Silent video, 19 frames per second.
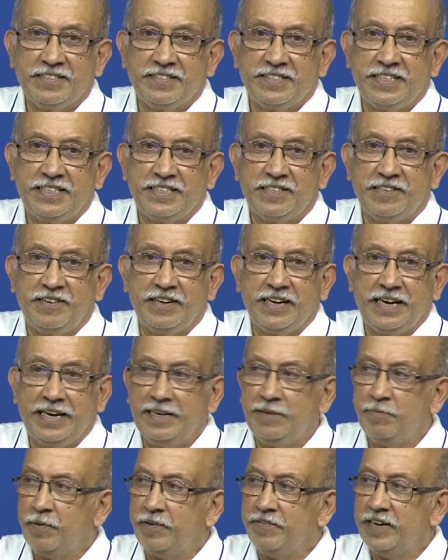You see, it's not
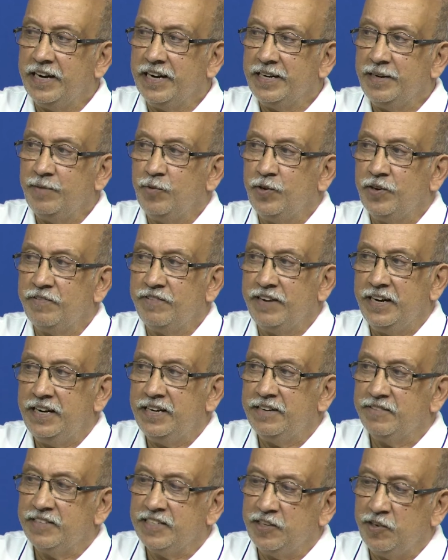hand powered anymore. While
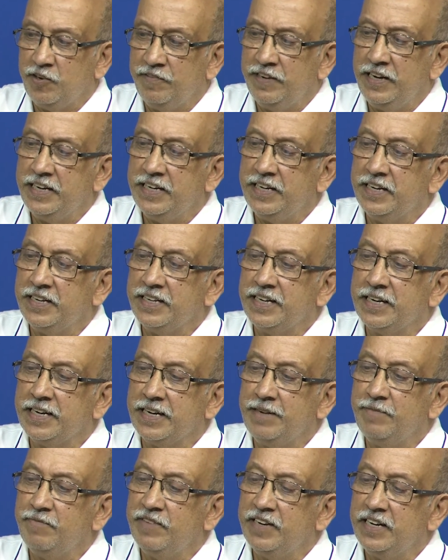it was a novelty at that
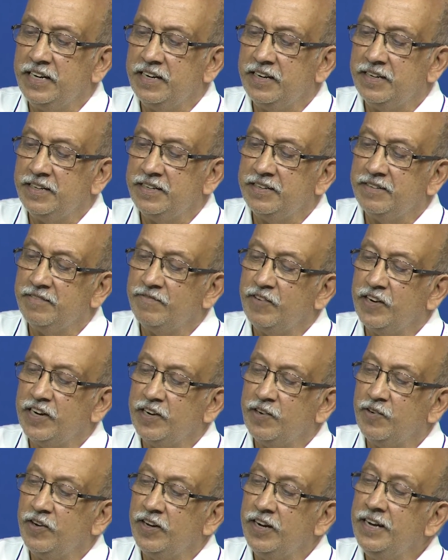time when uh, what
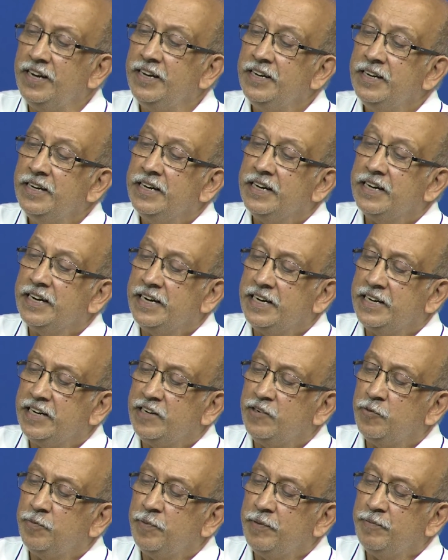you call, right
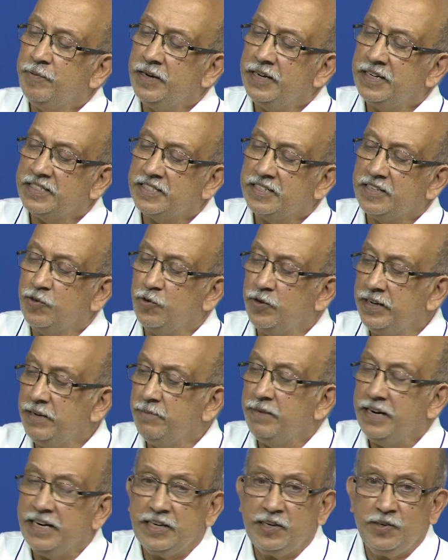now people are going
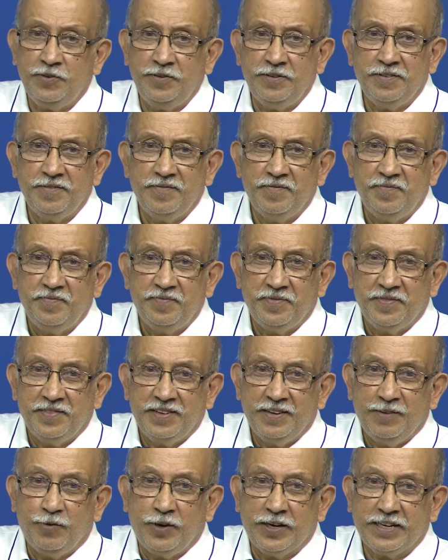back to
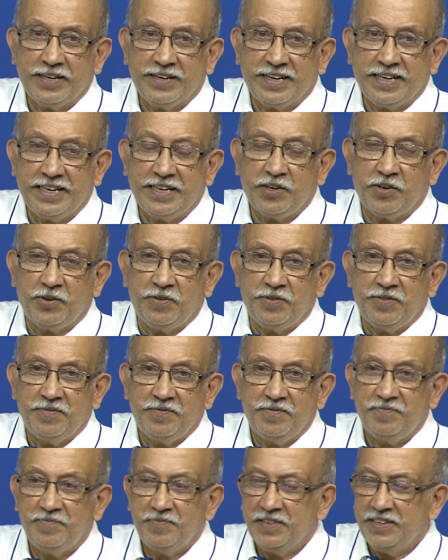what are retro.
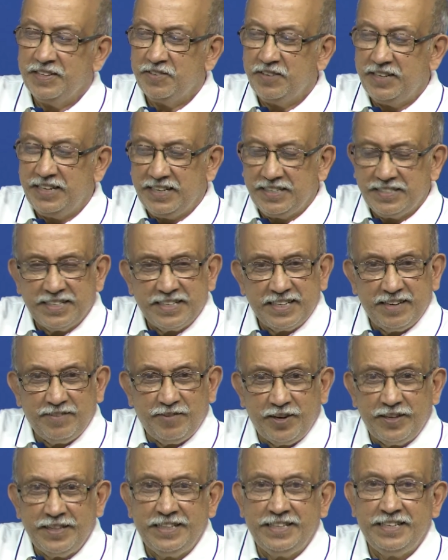So, it does not have
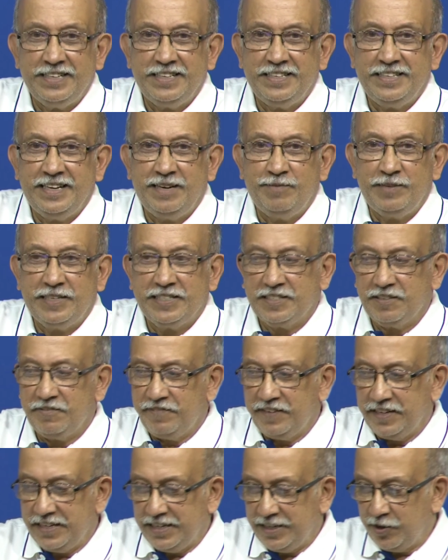all the elements
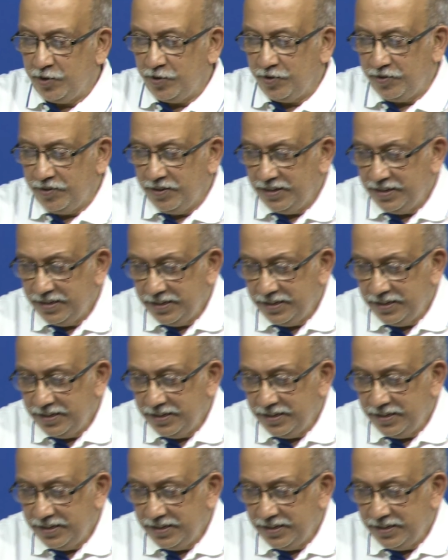of a retro.